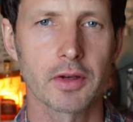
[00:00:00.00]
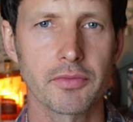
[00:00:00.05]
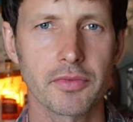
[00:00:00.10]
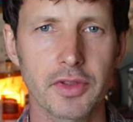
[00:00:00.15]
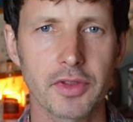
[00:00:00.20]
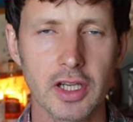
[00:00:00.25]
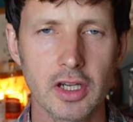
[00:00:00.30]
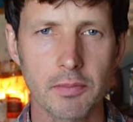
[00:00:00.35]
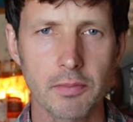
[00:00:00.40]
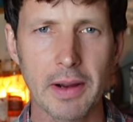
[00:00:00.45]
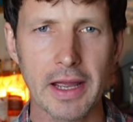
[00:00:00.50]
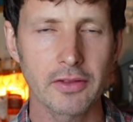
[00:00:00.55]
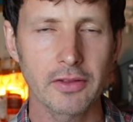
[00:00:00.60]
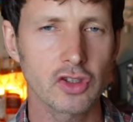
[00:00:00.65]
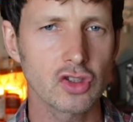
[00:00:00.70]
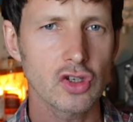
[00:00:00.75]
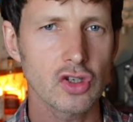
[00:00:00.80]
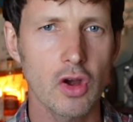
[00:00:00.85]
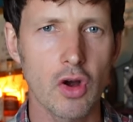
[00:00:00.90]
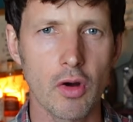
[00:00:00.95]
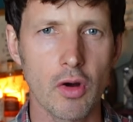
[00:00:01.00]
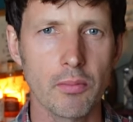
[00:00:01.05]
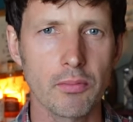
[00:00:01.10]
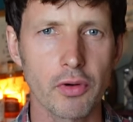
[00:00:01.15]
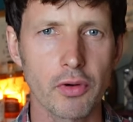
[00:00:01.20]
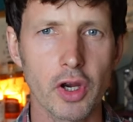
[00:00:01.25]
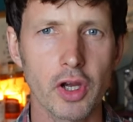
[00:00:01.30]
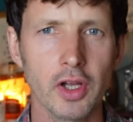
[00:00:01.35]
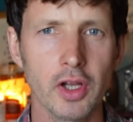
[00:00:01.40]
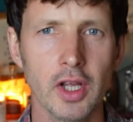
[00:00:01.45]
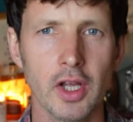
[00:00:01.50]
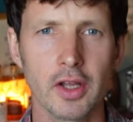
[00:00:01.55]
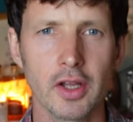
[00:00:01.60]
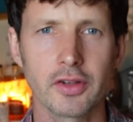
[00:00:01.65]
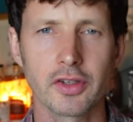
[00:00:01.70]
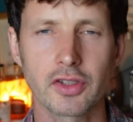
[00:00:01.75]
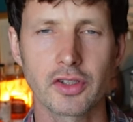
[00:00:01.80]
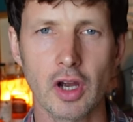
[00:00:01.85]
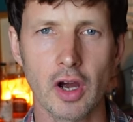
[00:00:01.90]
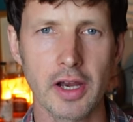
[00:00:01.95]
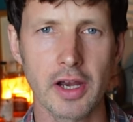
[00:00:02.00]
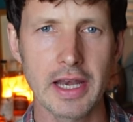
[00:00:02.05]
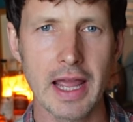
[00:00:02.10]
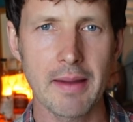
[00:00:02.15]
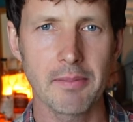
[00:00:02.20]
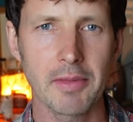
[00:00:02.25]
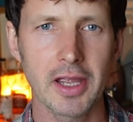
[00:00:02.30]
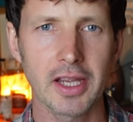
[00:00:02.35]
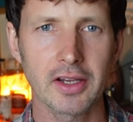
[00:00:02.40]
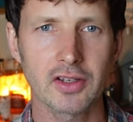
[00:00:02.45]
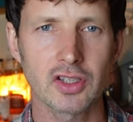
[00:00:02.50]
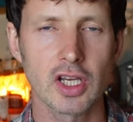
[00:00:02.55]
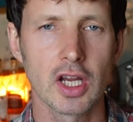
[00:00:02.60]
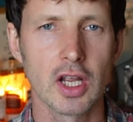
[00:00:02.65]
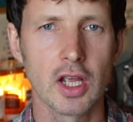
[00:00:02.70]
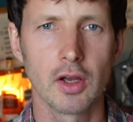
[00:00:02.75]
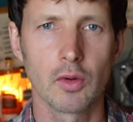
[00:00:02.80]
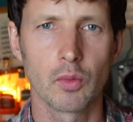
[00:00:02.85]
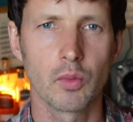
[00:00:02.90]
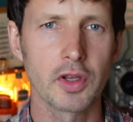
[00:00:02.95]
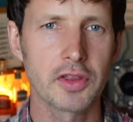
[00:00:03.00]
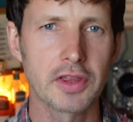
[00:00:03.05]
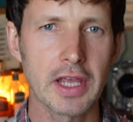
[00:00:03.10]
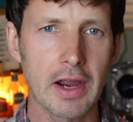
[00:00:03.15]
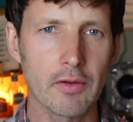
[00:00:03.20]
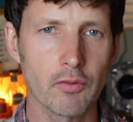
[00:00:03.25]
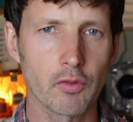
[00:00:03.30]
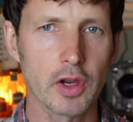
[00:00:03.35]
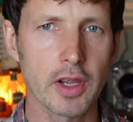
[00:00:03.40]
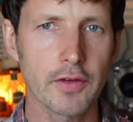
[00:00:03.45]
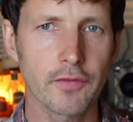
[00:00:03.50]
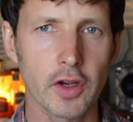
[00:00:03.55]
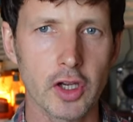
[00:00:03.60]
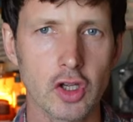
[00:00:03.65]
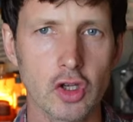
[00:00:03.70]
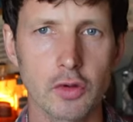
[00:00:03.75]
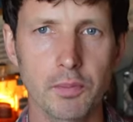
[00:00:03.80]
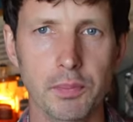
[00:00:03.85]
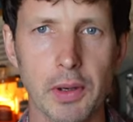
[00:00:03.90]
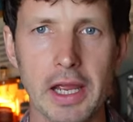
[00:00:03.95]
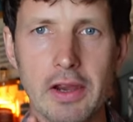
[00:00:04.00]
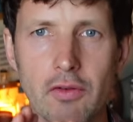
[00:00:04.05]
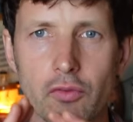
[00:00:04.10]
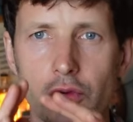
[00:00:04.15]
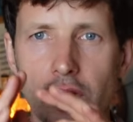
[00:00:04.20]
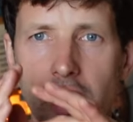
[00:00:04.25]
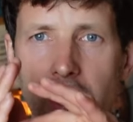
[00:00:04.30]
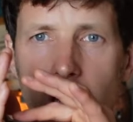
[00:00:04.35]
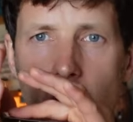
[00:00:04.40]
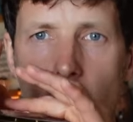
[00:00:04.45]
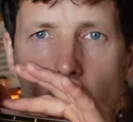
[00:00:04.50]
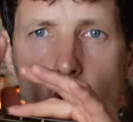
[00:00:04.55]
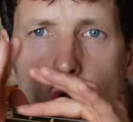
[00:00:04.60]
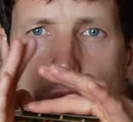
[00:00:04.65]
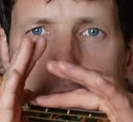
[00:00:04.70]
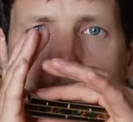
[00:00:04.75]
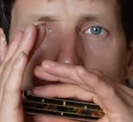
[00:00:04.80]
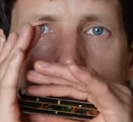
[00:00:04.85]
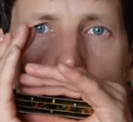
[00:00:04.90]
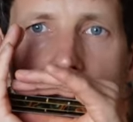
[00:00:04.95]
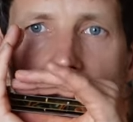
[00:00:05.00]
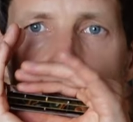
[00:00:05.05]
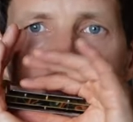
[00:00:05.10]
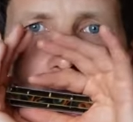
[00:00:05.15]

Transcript: Think about the timbre, the dynamics. With that riff, I could play it really open.